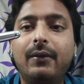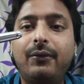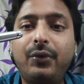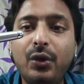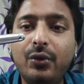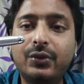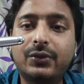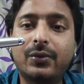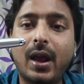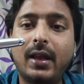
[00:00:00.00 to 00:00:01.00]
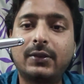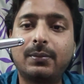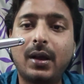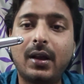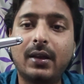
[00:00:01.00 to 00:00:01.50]
few scratch
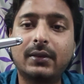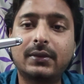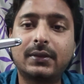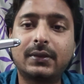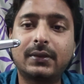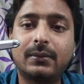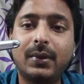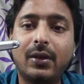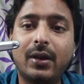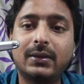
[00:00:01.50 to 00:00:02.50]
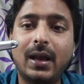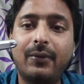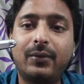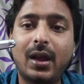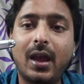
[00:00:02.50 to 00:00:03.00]
marks, because I
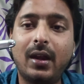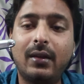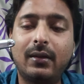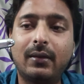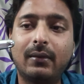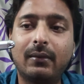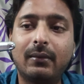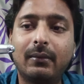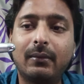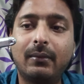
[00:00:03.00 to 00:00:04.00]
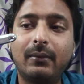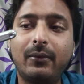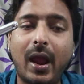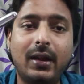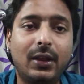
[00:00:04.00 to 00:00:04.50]
have tried
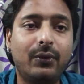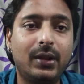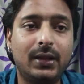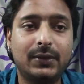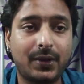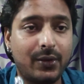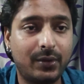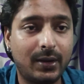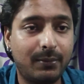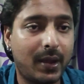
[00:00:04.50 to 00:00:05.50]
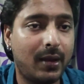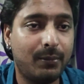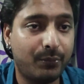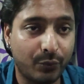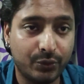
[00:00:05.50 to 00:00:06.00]
writing with this fountain
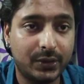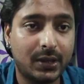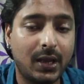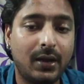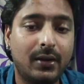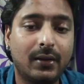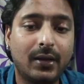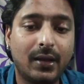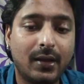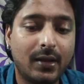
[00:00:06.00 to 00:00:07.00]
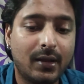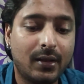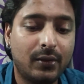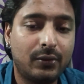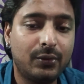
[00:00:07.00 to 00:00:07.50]
pen posted
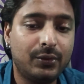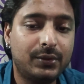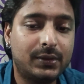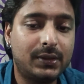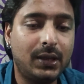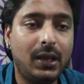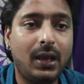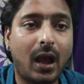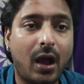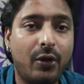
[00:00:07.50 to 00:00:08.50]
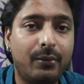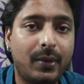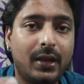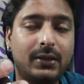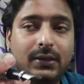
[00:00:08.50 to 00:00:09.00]
to see how
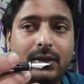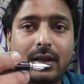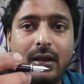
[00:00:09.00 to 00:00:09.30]
much